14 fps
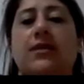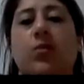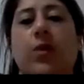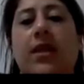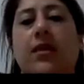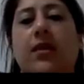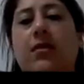we
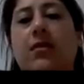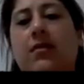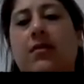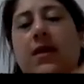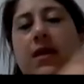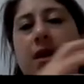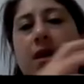see that
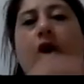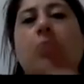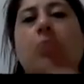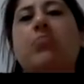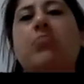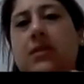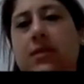contrasted
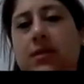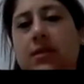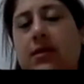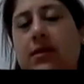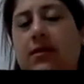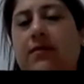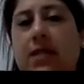with
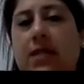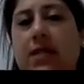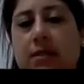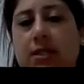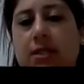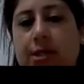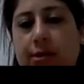the
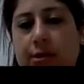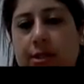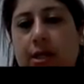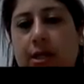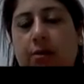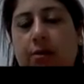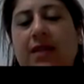incompetency
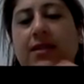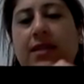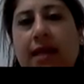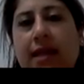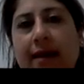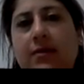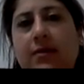of Dennis
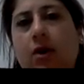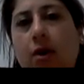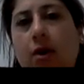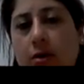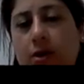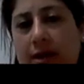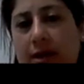Denuto,
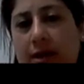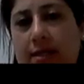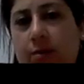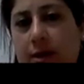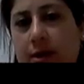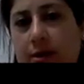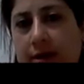and that
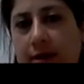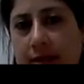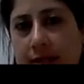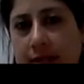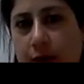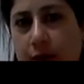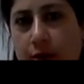
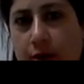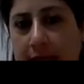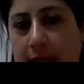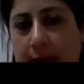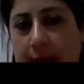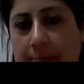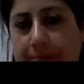contrast is what
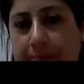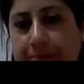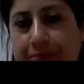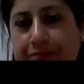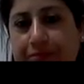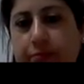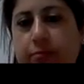creates the humour
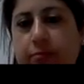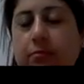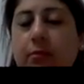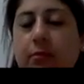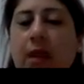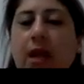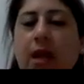here.
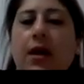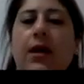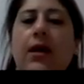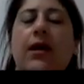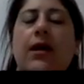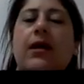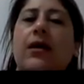
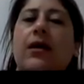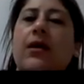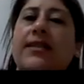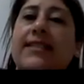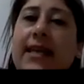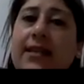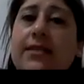
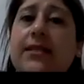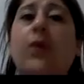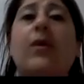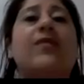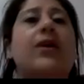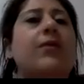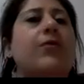Dennis,
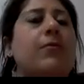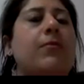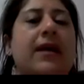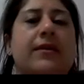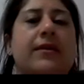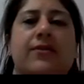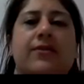however,
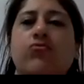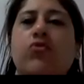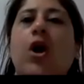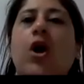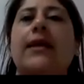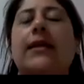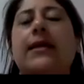remains
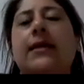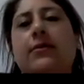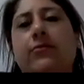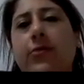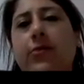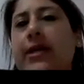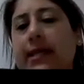rightly
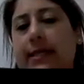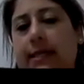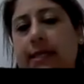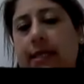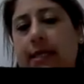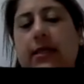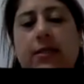
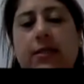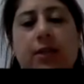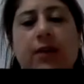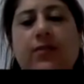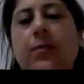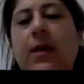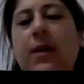realistic. It's
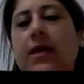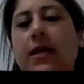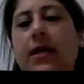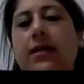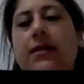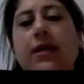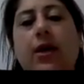over my head,
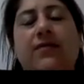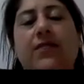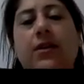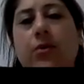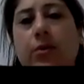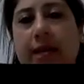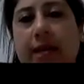it's over
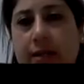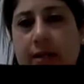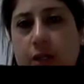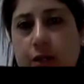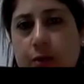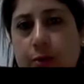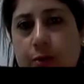your head
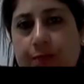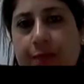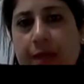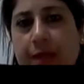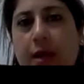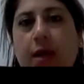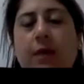too.
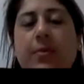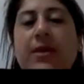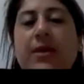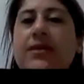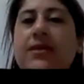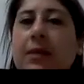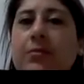But
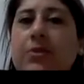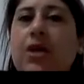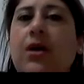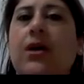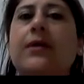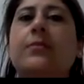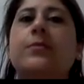
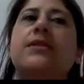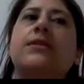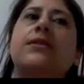sometimes